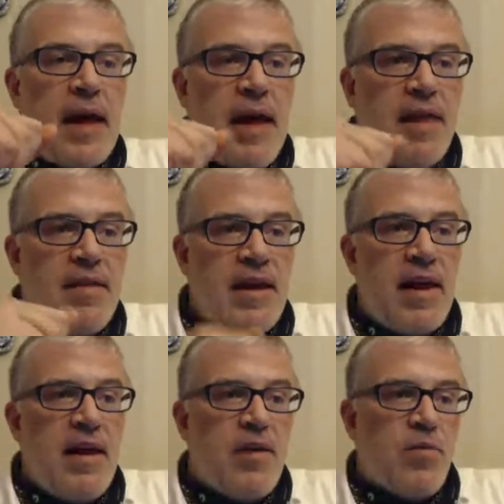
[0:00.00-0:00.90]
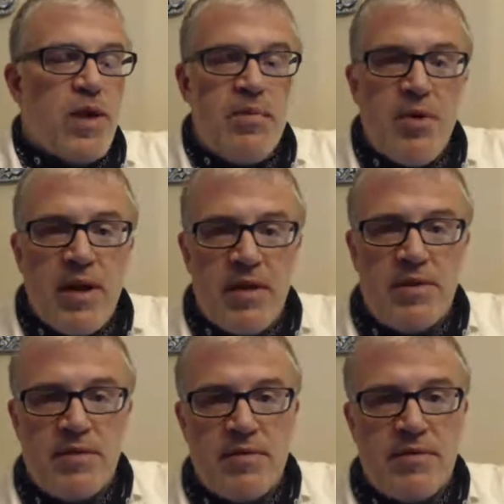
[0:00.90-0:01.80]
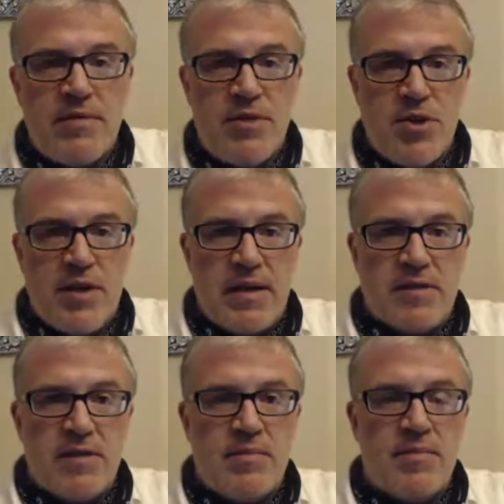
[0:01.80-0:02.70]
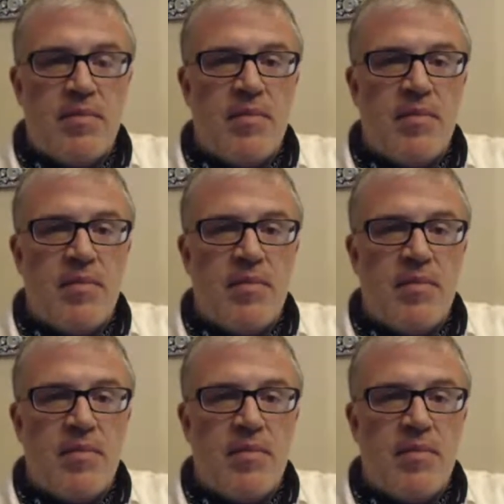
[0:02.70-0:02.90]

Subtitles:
And they rebooted Judaism